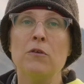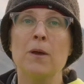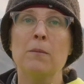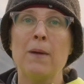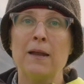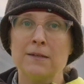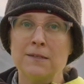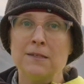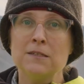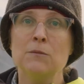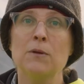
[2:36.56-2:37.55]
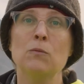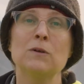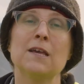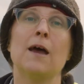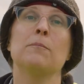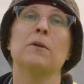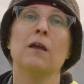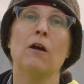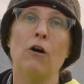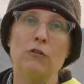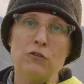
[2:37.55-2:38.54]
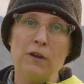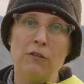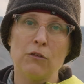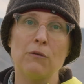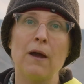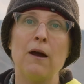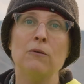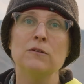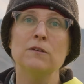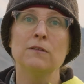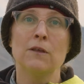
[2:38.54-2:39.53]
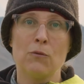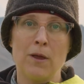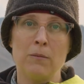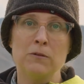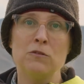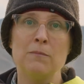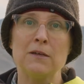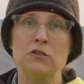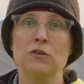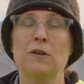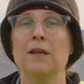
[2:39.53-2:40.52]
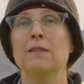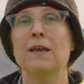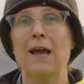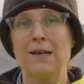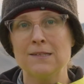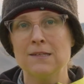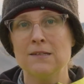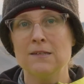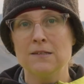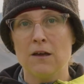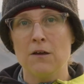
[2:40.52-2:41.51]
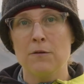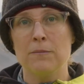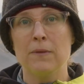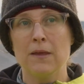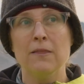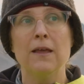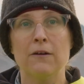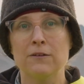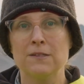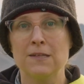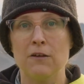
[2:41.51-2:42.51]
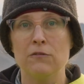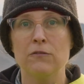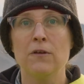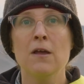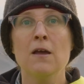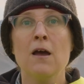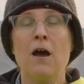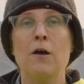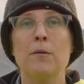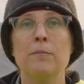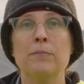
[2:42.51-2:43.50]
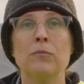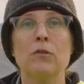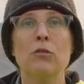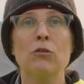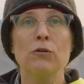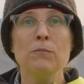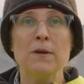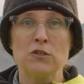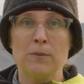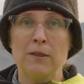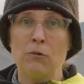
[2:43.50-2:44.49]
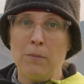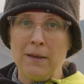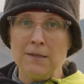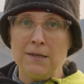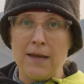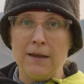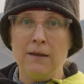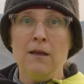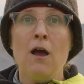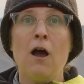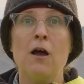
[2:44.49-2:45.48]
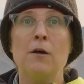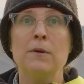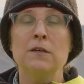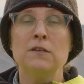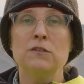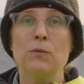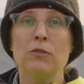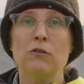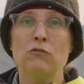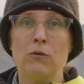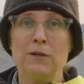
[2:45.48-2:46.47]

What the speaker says: magmatic system and what's happening underneath the ground that we're able to measure in the gases in the air itself. The third measurement that we made today is with the drone